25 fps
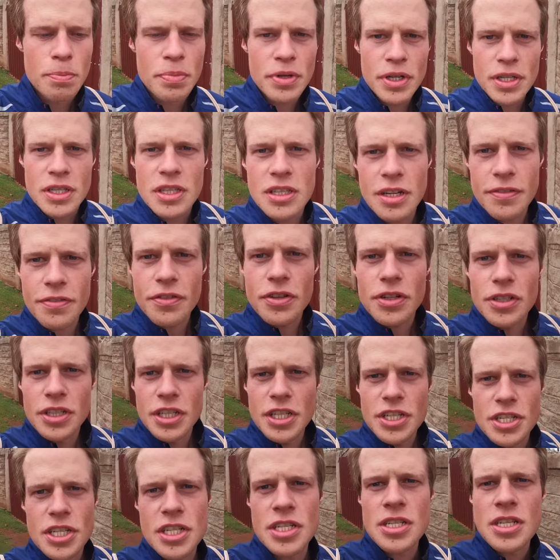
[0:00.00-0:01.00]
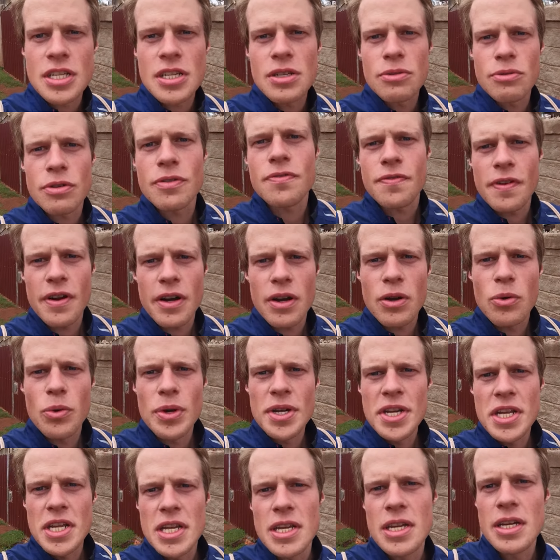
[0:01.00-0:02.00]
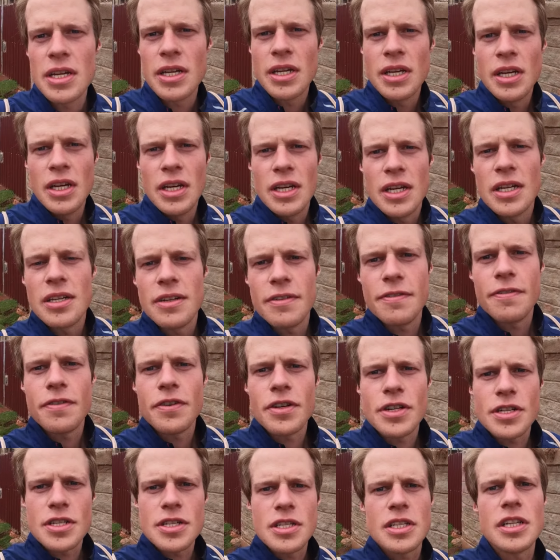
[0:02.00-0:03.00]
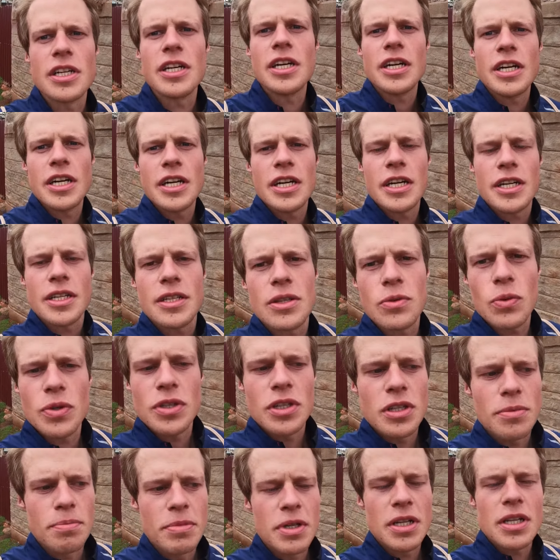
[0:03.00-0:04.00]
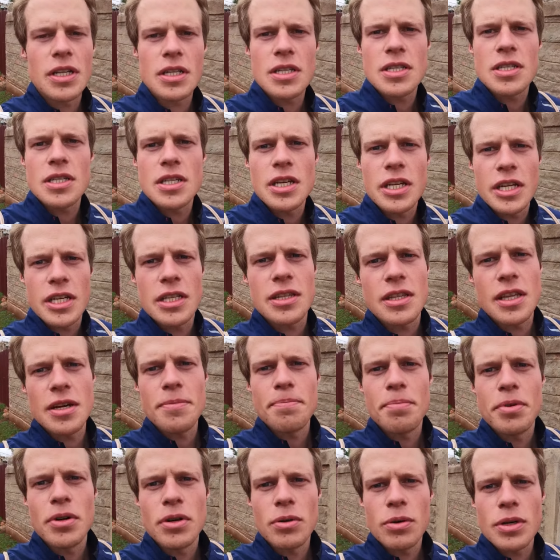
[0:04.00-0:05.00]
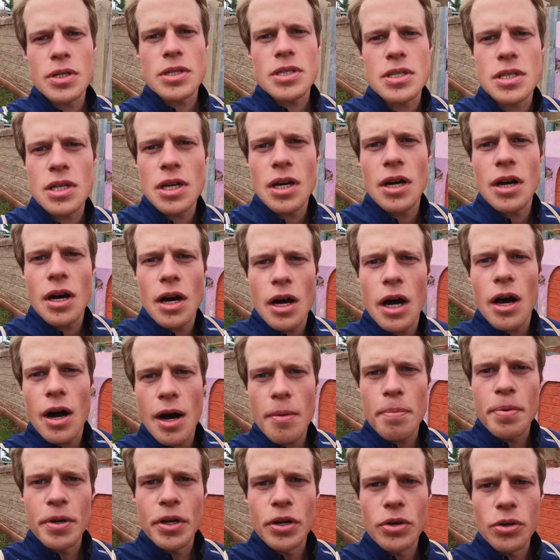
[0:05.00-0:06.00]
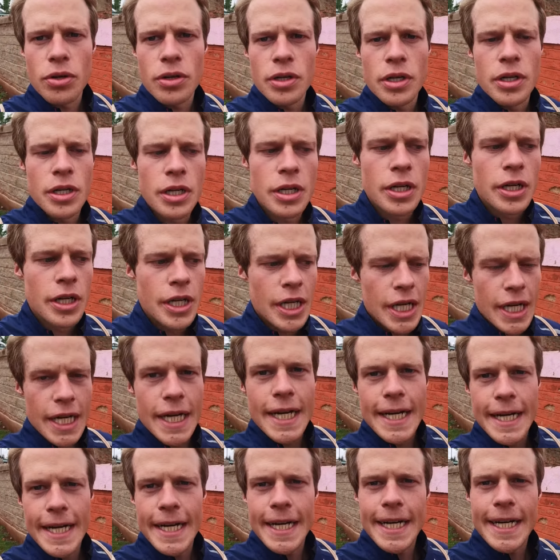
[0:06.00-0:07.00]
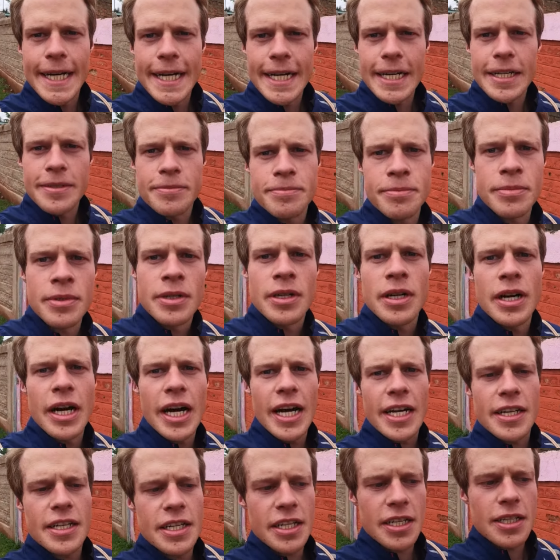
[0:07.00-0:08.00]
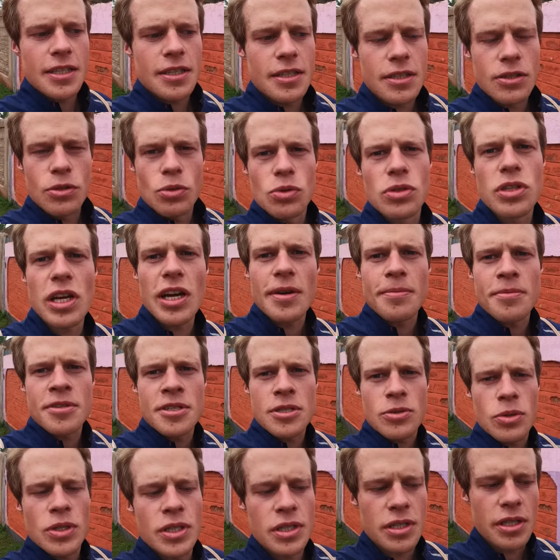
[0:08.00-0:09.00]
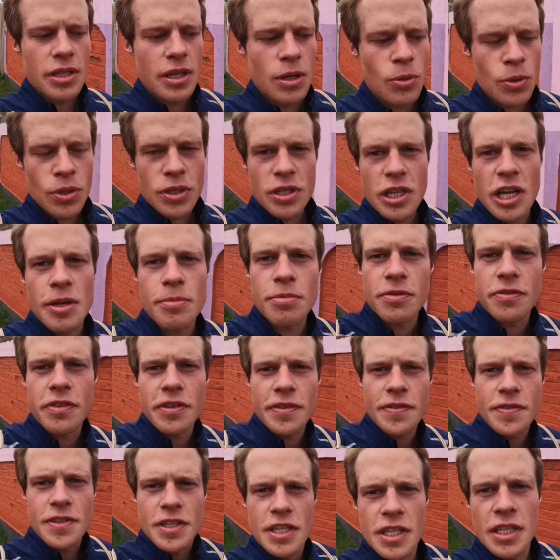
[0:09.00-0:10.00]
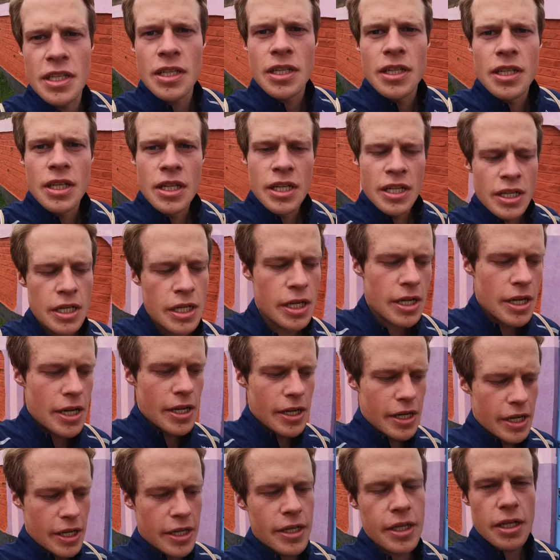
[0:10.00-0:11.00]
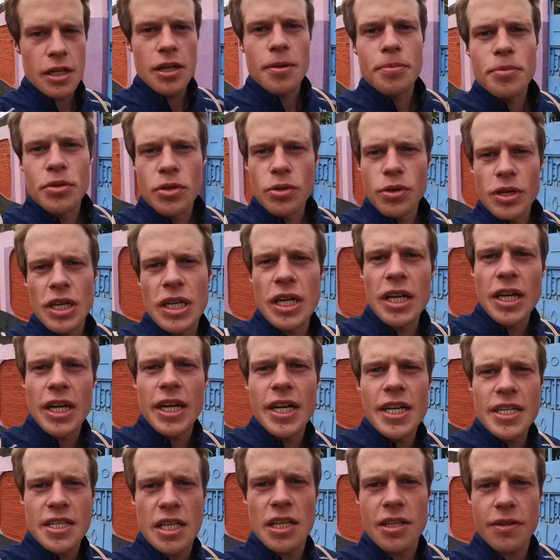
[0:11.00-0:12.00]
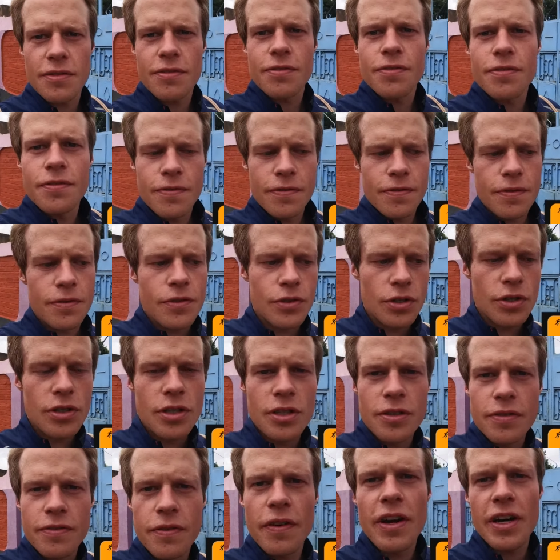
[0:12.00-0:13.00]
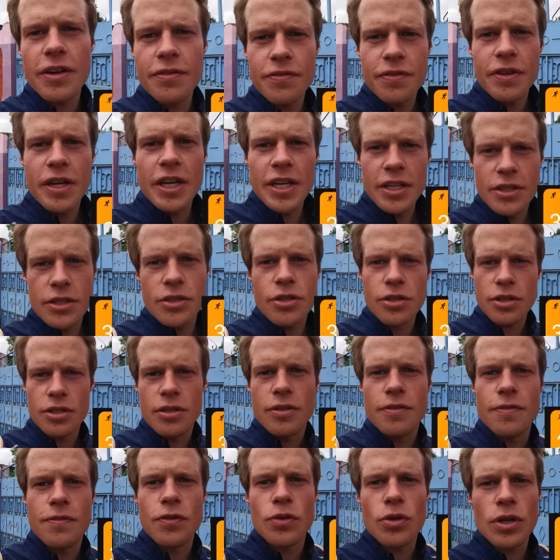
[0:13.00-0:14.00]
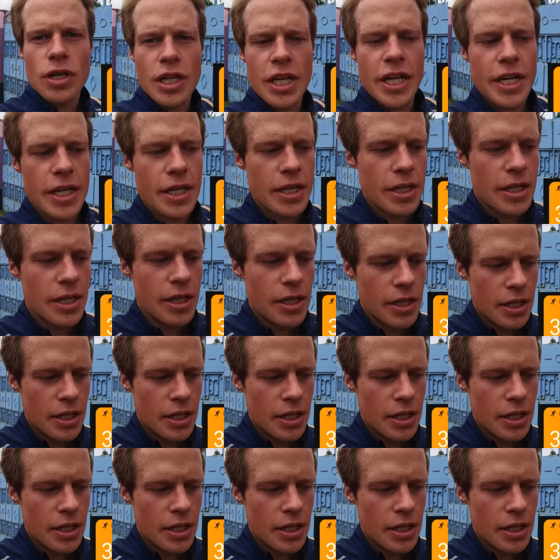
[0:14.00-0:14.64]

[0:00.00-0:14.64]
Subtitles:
Pretty tough conditions. It was very windy. The first 20 minutes tempo was uphill. I did 2 times 20 and 1 times 15, and I ended up doing instead of 35k, 34k.